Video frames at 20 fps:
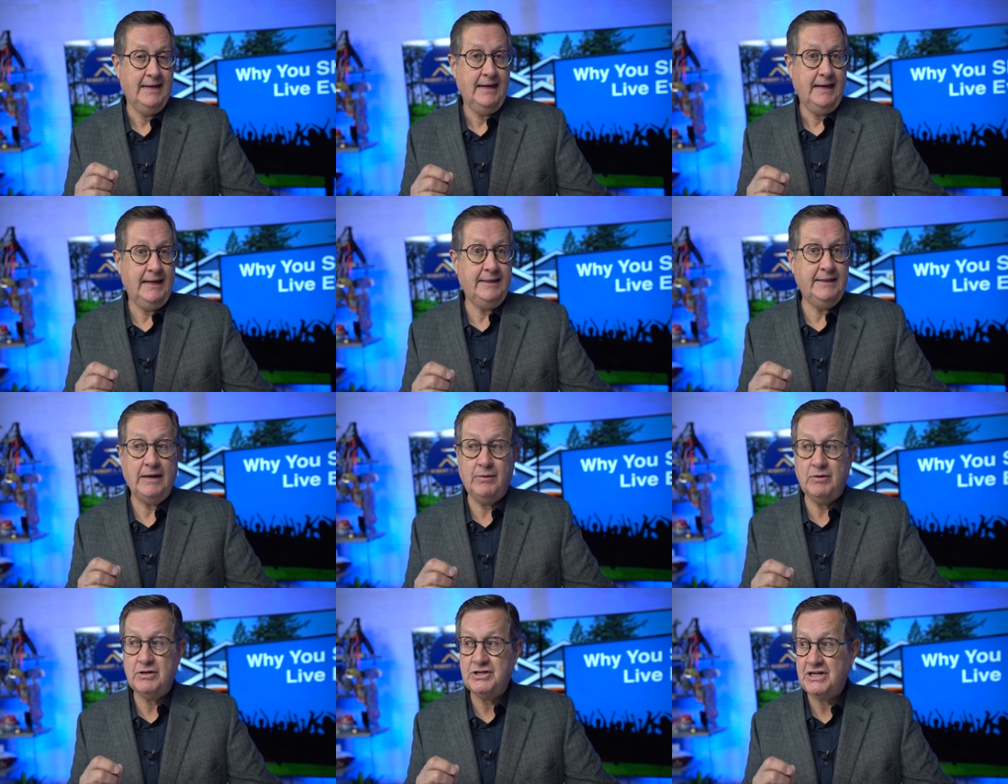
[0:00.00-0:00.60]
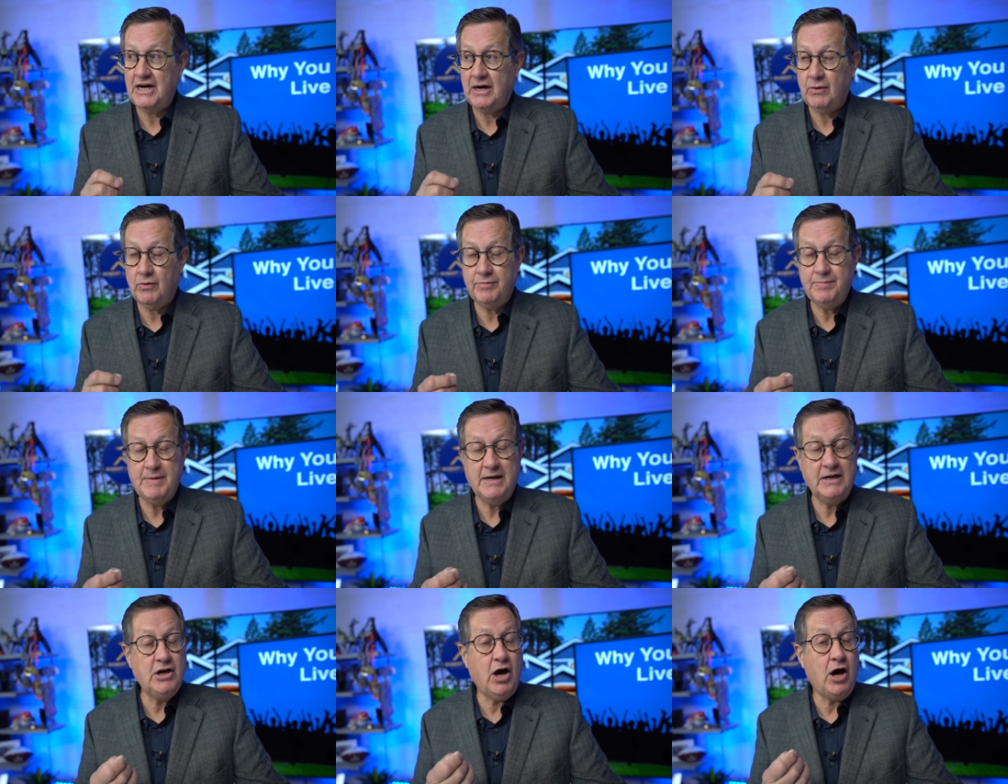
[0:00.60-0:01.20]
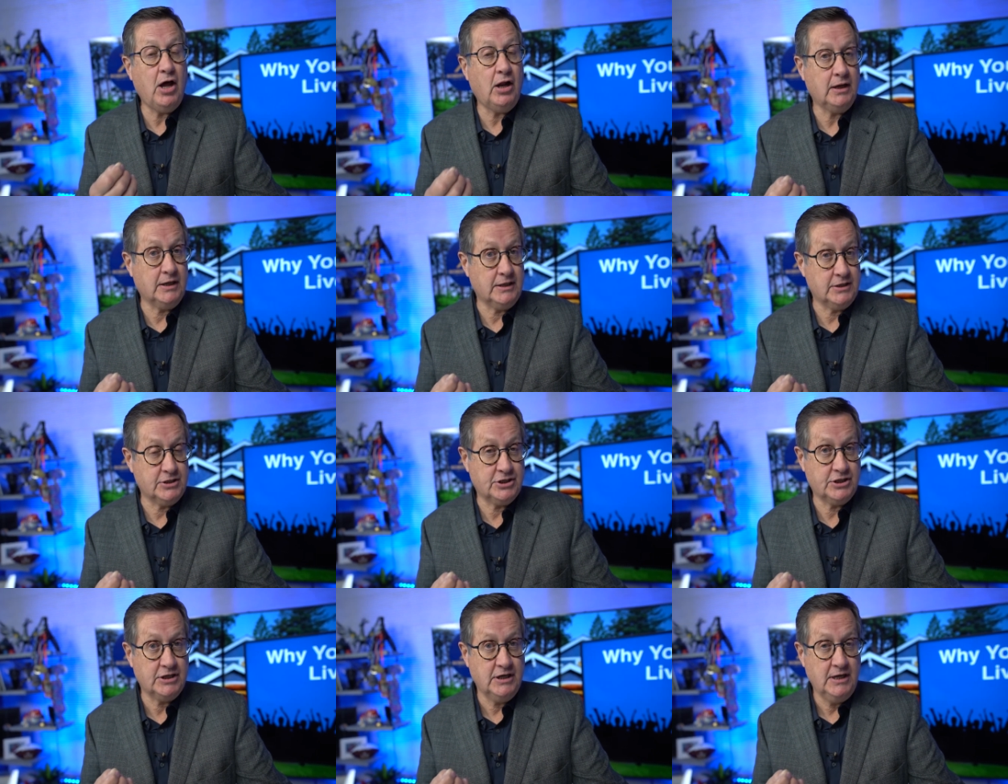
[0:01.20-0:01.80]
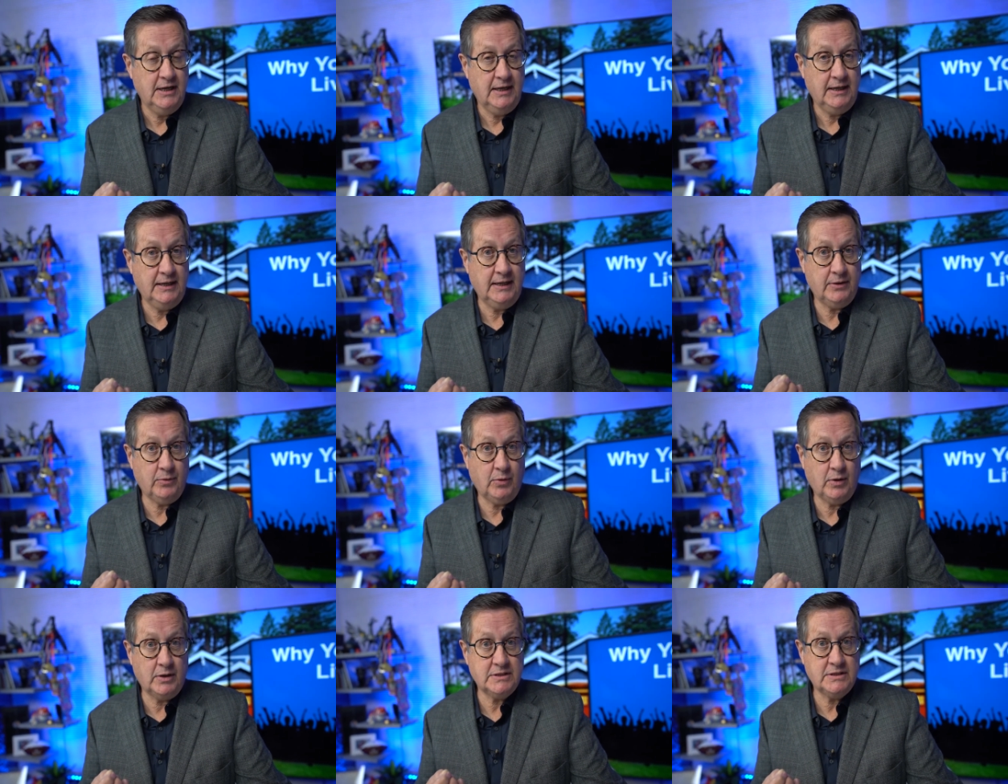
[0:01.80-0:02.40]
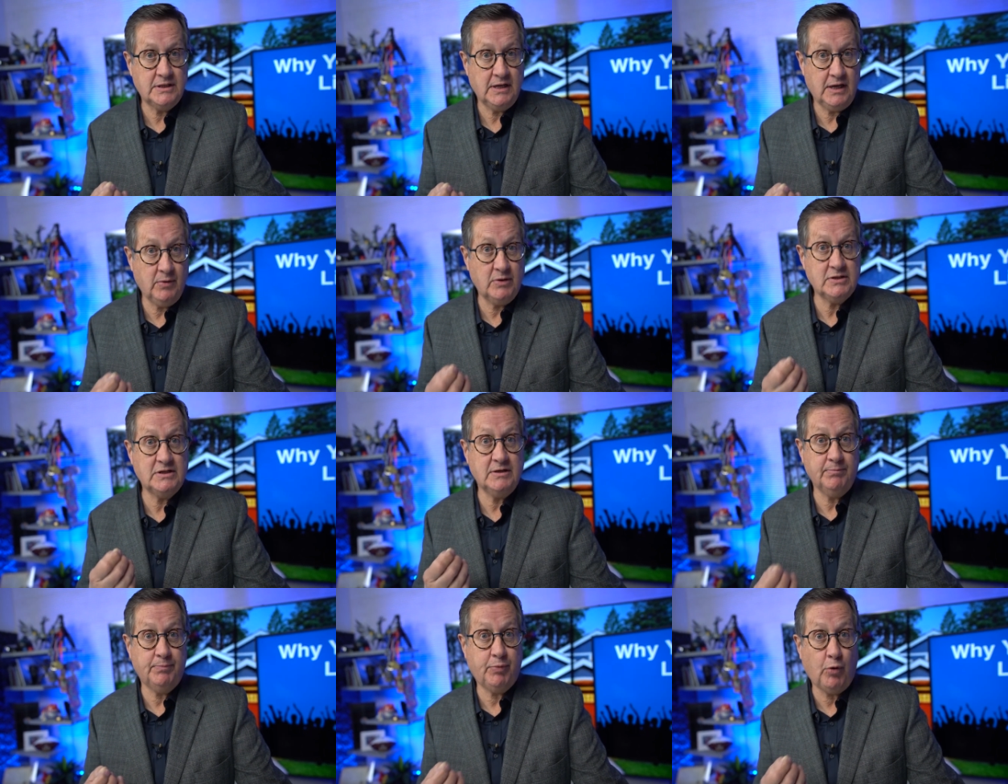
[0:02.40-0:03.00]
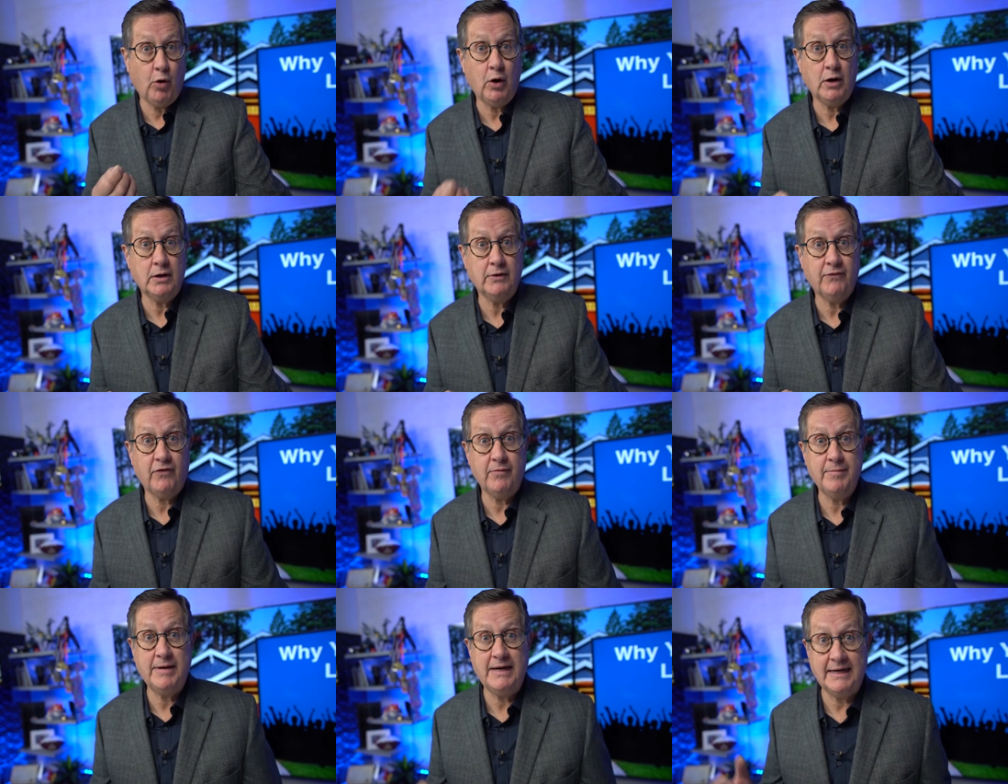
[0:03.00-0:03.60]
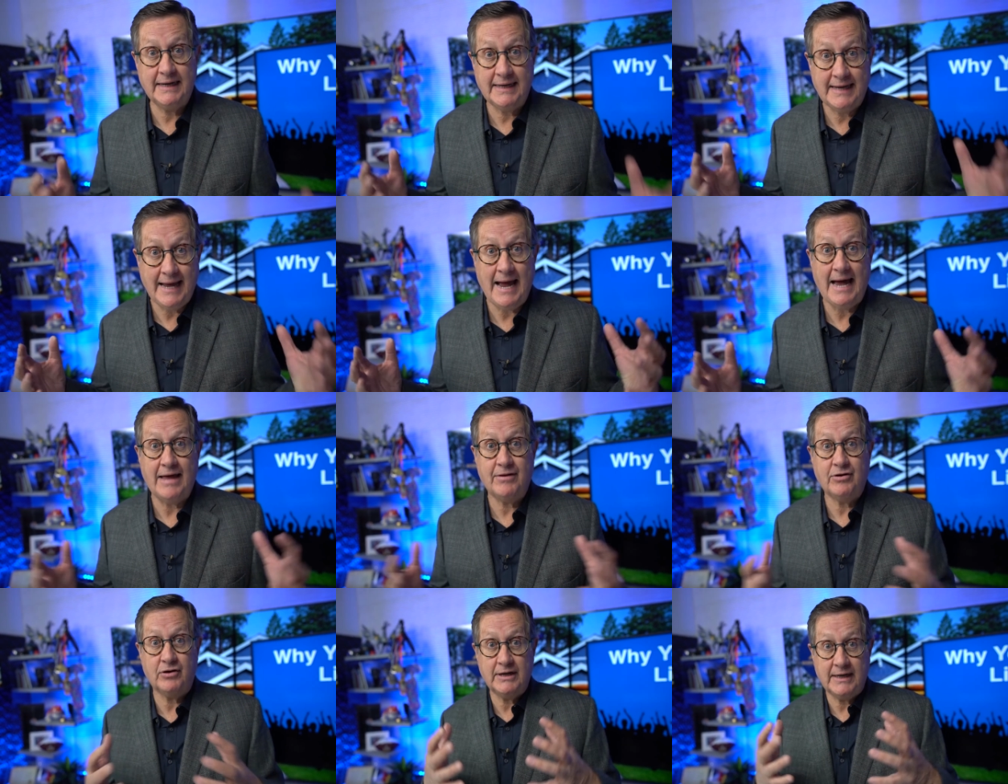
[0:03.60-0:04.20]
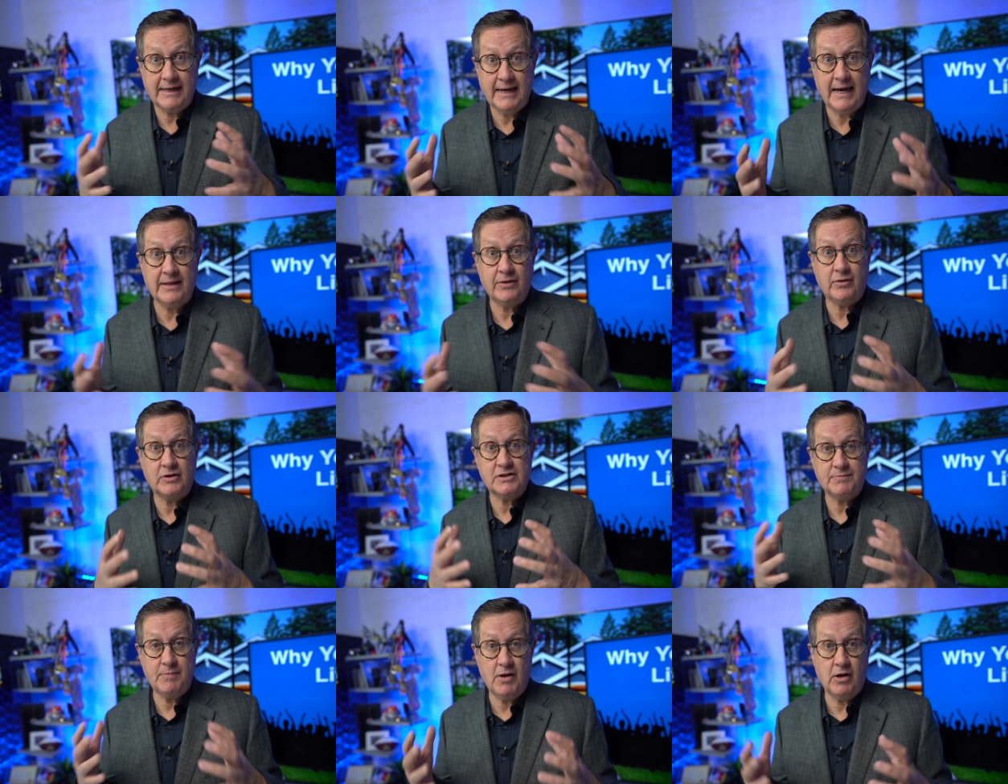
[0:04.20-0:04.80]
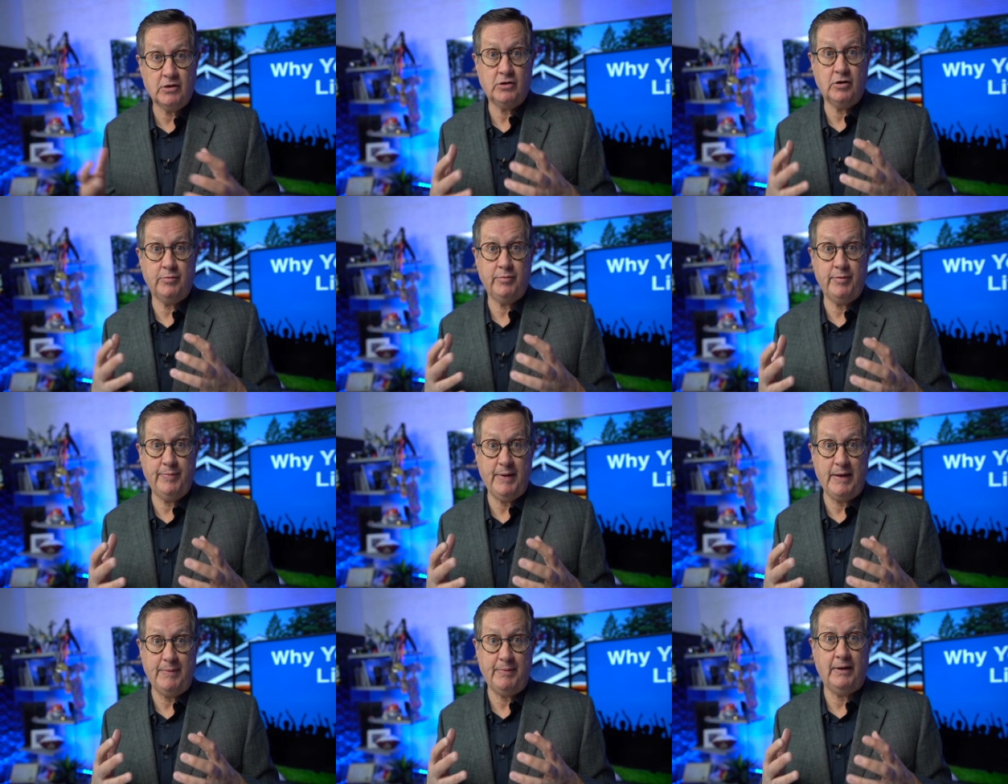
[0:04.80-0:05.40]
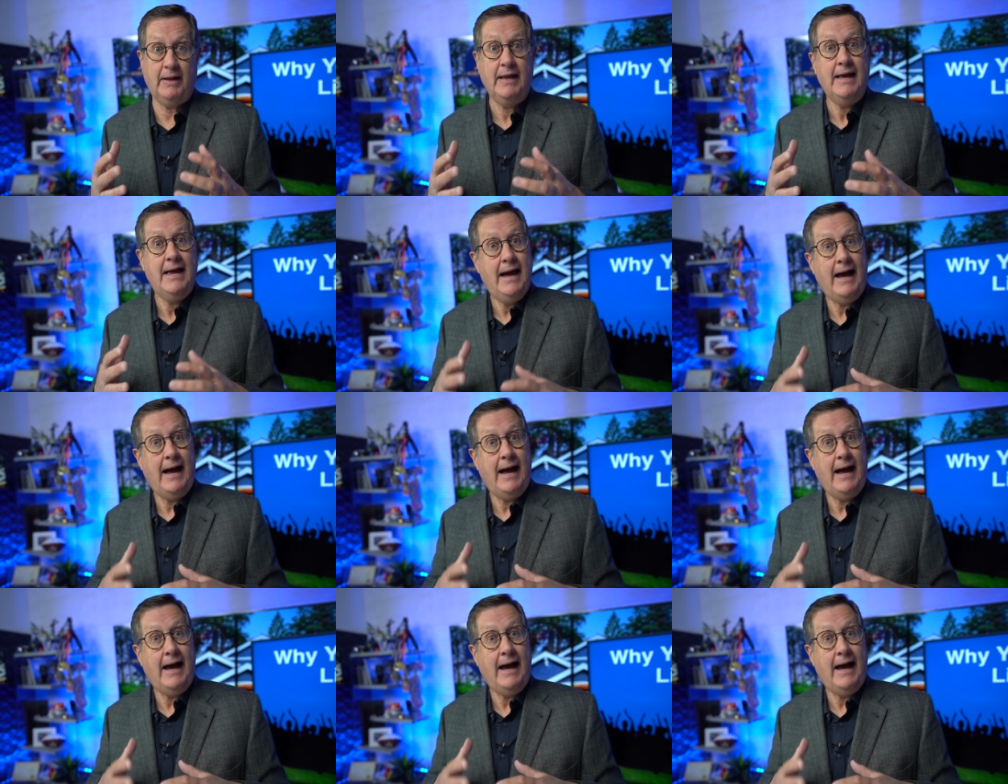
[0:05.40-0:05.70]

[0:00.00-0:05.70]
And they would share with me knowledge. In other words, it was important for me to gather together a small group of people.